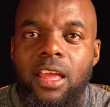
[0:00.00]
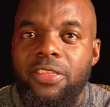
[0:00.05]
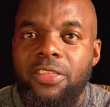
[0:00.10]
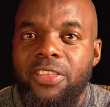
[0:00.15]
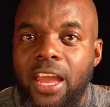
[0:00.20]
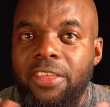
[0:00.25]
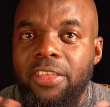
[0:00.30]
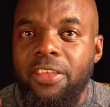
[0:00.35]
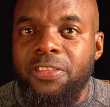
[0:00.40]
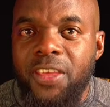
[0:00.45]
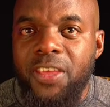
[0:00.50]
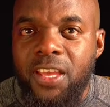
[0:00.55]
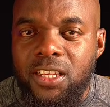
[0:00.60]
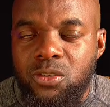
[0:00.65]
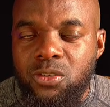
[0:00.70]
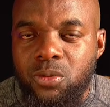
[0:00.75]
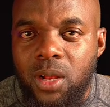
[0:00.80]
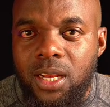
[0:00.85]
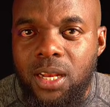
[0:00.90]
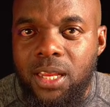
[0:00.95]
The other thing
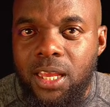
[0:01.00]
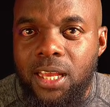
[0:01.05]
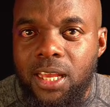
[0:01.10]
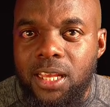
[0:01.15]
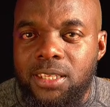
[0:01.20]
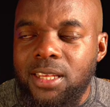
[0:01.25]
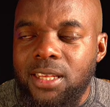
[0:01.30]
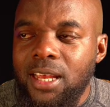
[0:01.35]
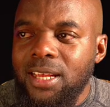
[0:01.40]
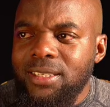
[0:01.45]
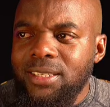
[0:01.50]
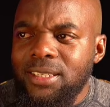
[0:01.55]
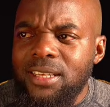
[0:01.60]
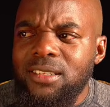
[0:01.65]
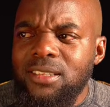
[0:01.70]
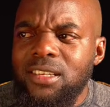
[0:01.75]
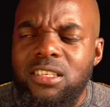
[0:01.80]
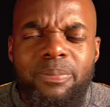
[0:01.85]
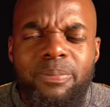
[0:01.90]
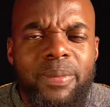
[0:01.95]
as well is, does
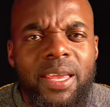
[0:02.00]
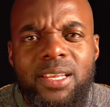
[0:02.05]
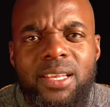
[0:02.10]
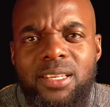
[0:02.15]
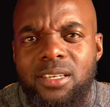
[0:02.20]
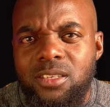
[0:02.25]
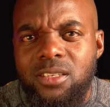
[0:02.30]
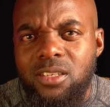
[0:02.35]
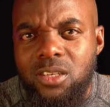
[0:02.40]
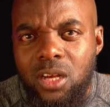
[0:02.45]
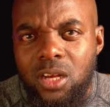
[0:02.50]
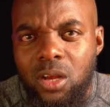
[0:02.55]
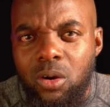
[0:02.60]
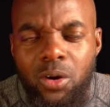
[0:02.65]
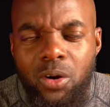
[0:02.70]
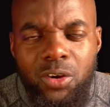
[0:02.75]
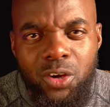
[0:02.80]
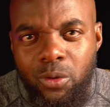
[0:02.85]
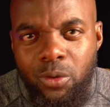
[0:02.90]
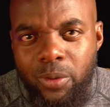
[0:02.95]
this make it slow
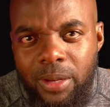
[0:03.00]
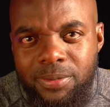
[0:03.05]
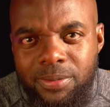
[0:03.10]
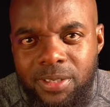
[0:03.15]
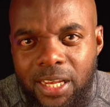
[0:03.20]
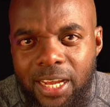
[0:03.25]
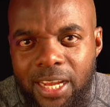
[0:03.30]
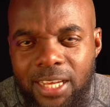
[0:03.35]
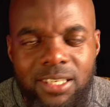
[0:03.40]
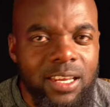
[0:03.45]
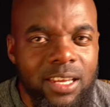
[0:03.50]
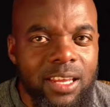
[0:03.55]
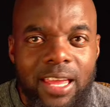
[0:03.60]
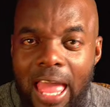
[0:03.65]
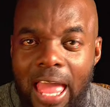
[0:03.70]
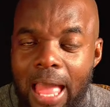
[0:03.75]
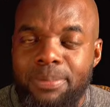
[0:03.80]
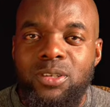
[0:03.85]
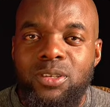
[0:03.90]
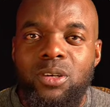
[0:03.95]
on your website?
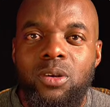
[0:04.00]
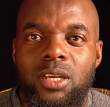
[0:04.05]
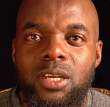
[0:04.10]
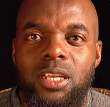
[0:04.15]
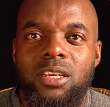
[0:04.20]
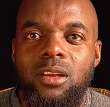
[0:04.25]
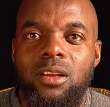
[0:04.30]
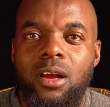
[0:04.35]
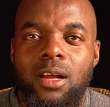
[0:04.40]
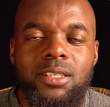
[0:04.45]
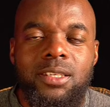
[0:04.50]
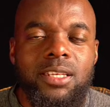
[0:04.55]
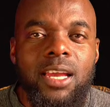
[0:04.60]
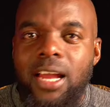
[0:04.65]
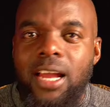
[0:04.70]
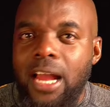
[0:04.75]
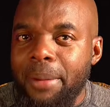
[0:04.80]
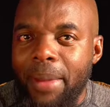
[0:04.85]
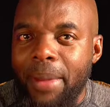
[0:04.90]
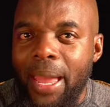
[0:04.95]
Absolutely not.
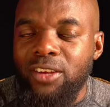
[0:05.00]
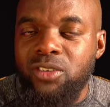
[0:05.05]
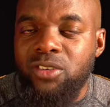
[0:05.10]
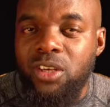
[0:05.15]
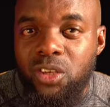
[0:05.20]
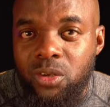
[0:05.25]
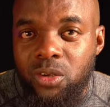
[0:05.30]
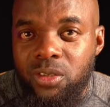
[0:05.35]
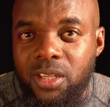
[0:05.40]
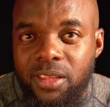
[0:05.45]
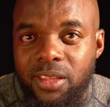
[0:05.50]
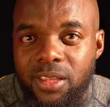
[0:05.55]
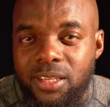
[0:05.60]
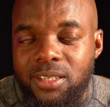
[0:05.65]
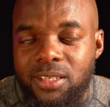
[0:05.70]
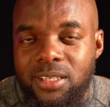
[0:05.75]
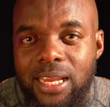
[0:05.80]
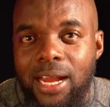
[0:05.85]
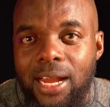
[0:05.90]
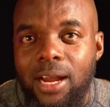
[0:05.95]
I'm actually using
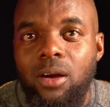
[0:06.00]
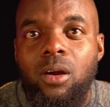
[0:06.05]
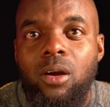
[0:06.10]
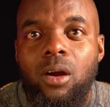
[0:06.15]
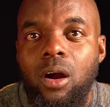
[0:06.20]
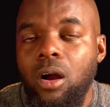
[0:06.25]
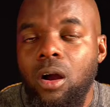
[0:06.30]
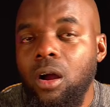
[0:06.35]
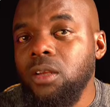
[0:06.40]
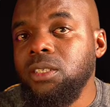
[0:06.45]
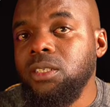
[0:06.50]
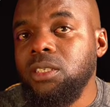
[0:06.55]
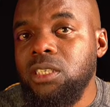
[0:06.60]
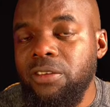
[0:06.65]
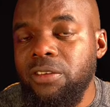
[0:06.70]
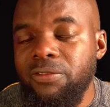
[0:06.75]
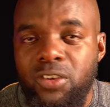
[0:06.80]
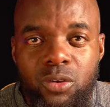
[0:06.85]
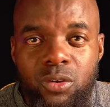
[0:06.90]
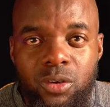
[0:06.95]
this now on Divi